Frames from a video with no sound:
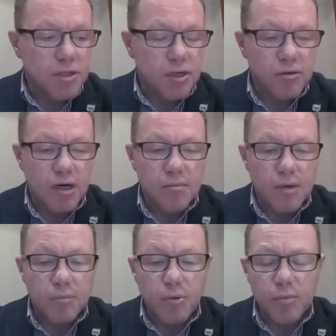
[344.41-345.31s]
So
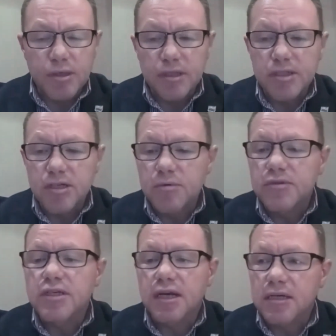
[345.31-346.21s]
I'm probably going to deal with
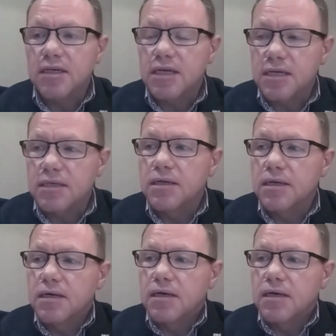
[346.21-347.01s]
today in